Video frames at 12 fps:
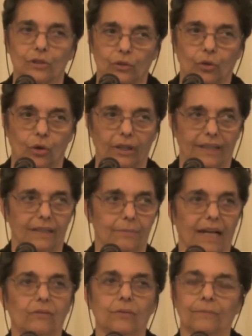was talking
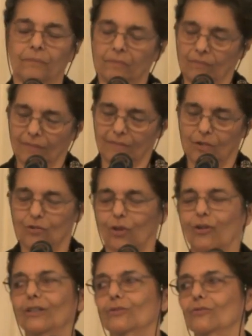about,
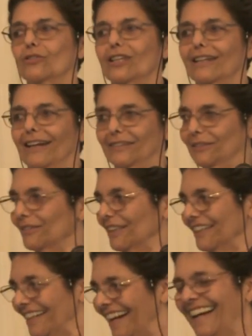sorry, Luciano,
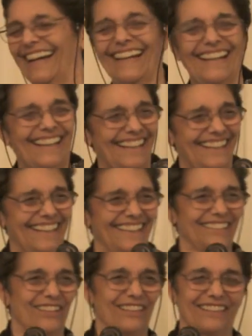not